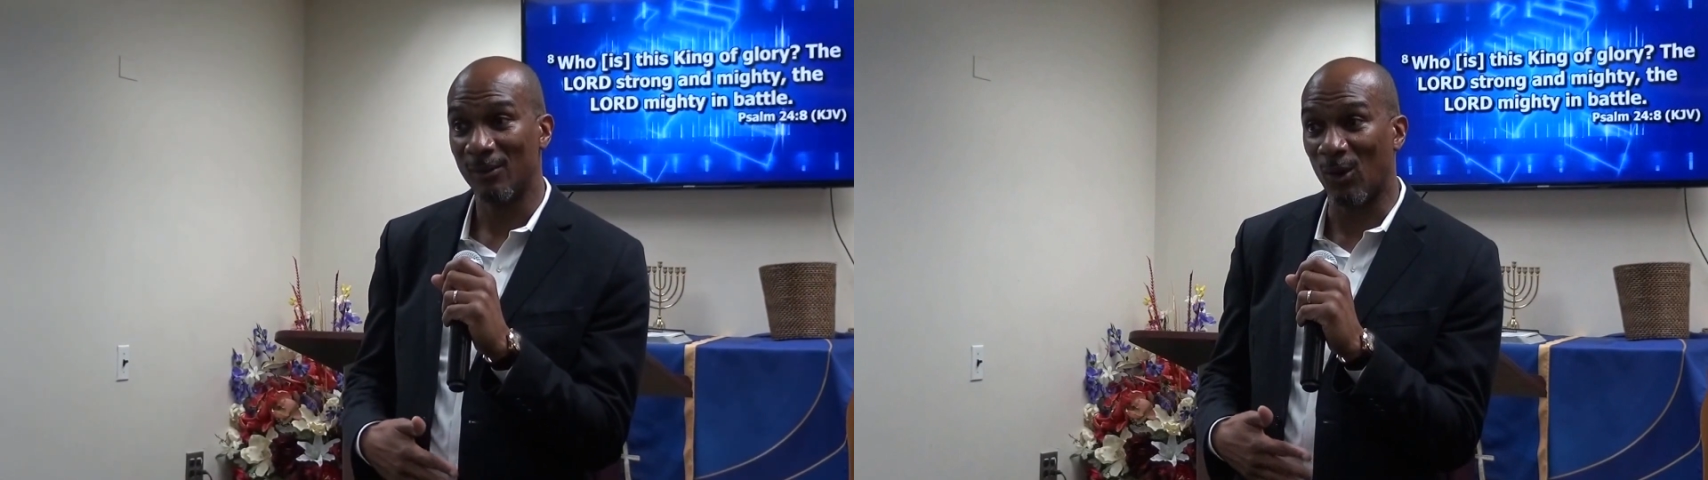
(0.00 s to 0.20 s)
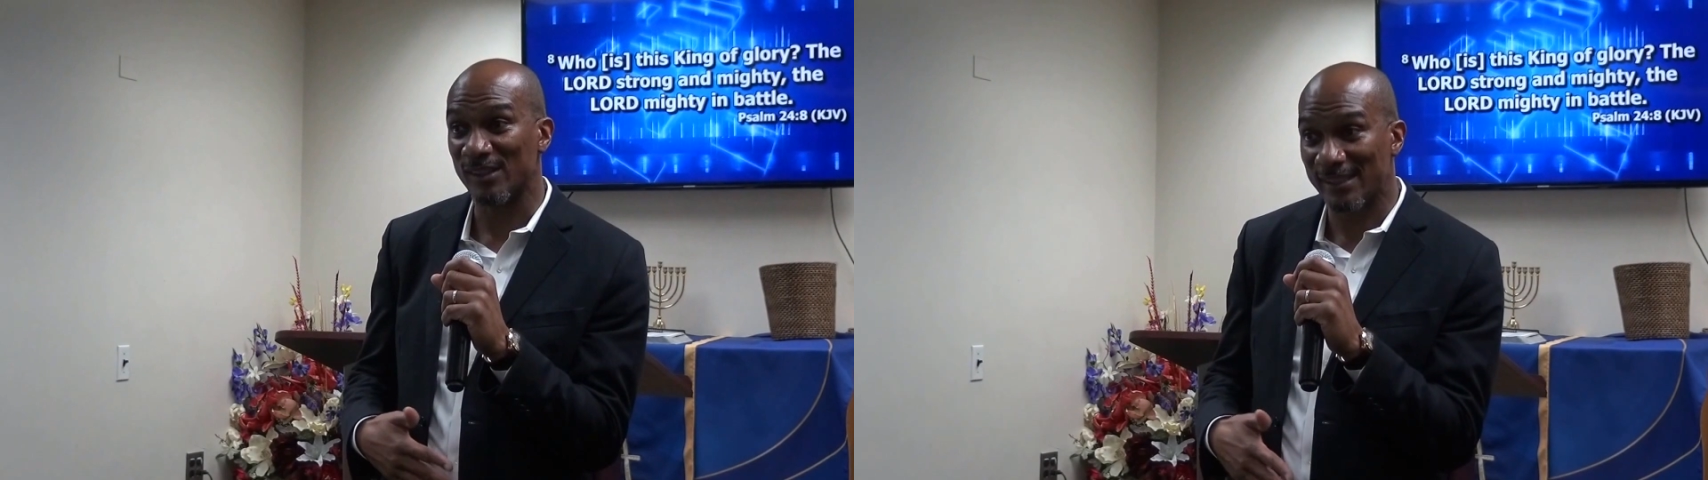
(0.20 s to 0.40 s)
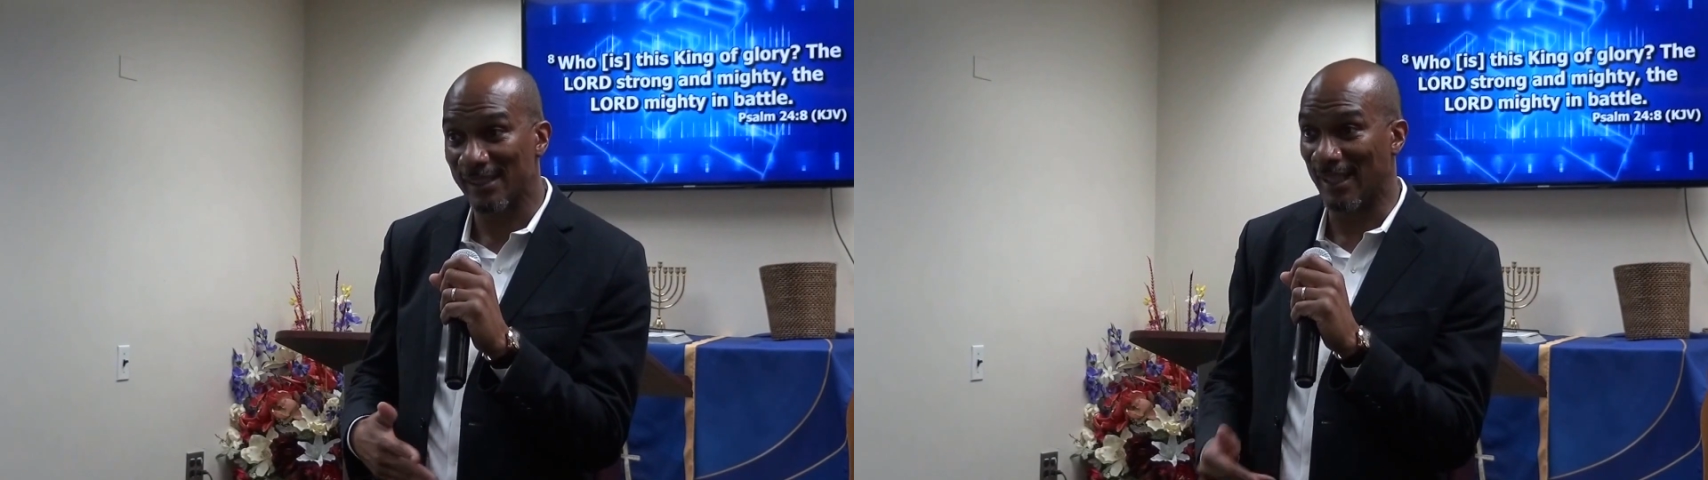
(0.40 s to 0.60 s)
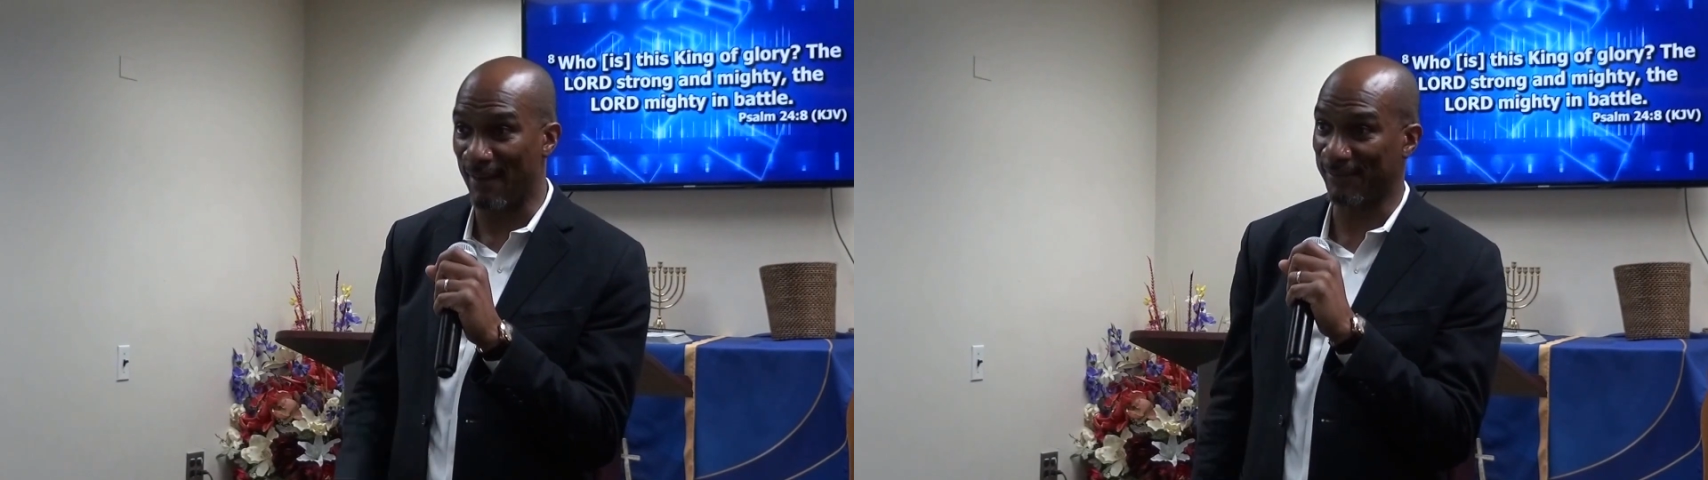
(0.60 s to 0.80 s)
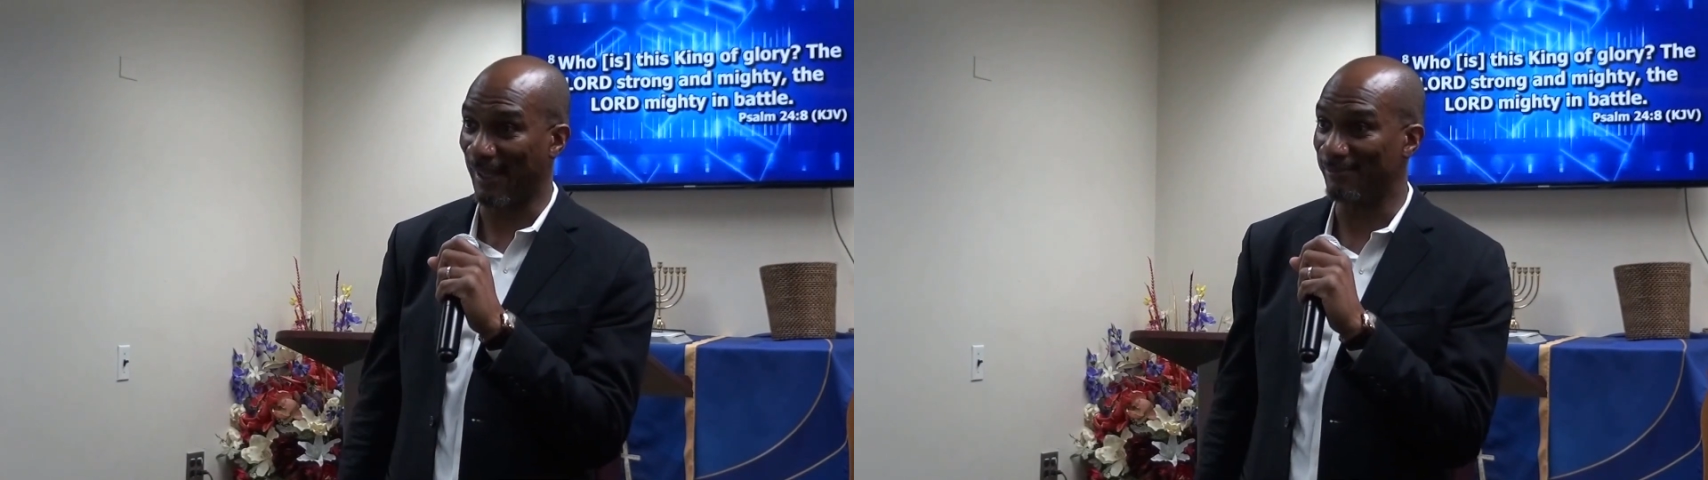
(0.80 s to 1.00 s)
conceal
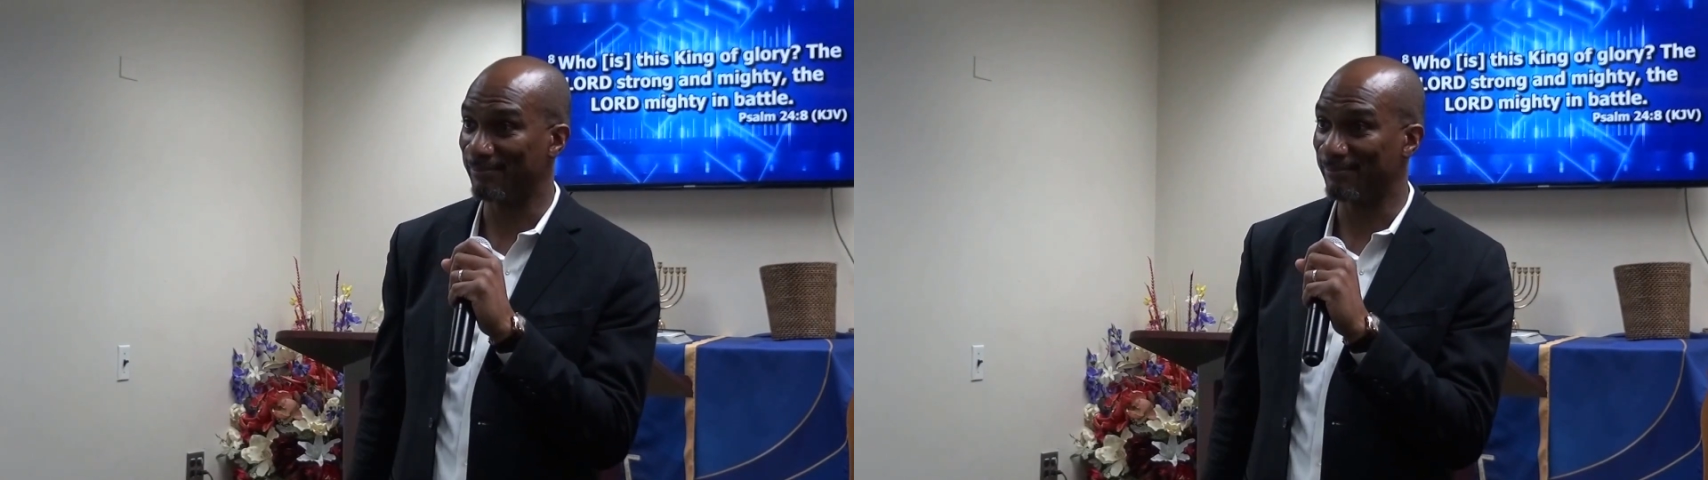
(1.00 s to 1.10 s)
laughter.